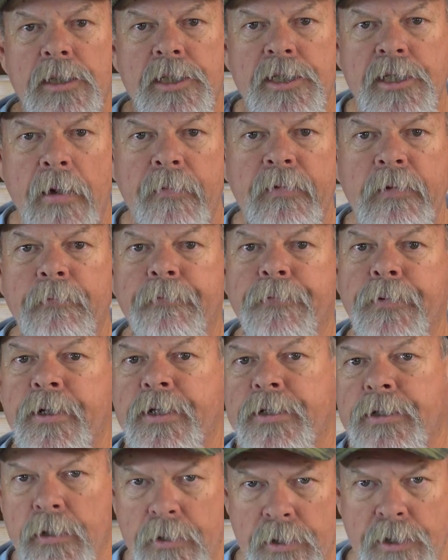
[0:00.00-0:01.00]
seven
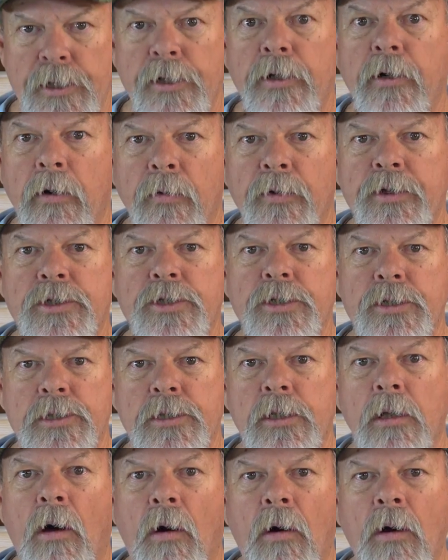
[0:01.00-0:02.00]
feet zero inches
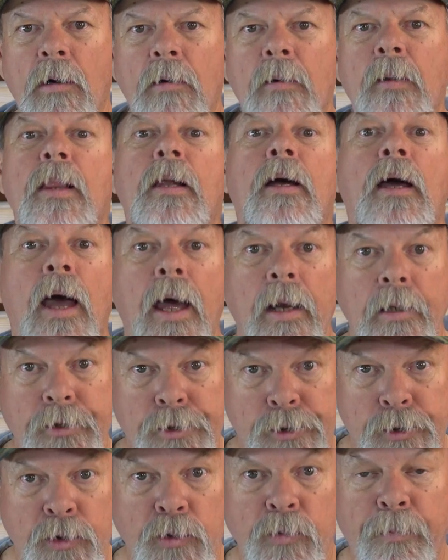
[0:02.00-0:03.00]
long and
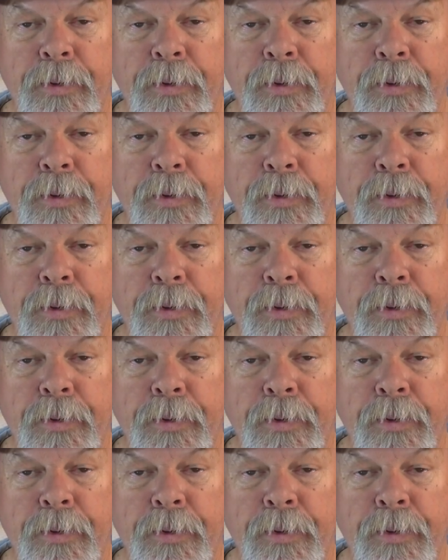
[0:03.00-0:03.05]
two